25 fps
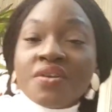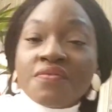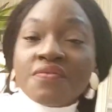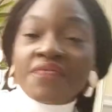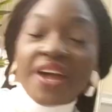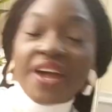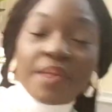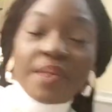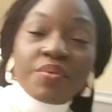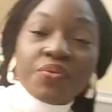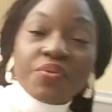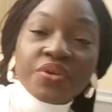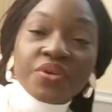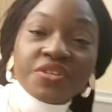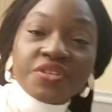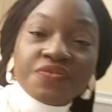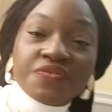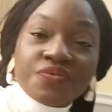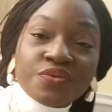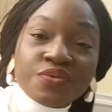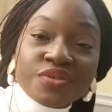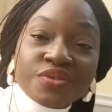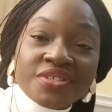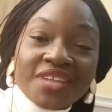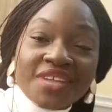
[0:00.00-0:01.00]
fiber-rich
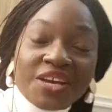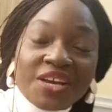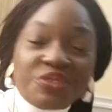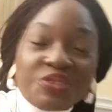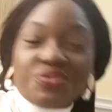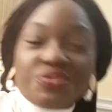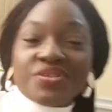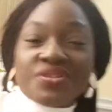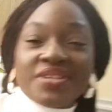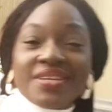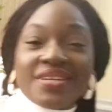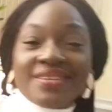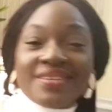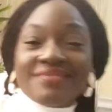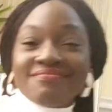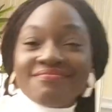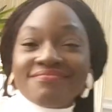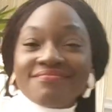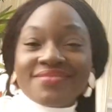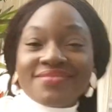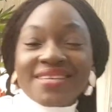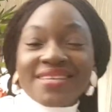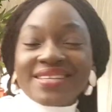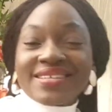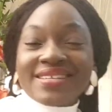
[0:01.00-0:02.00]
foods that usually
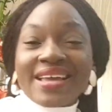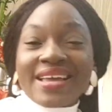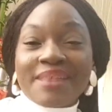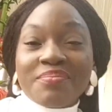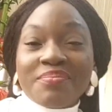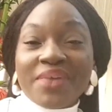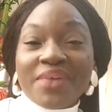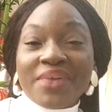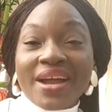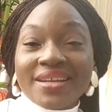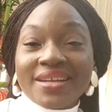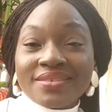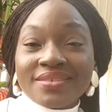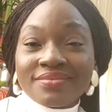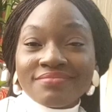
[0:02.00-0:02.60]
taste like bran,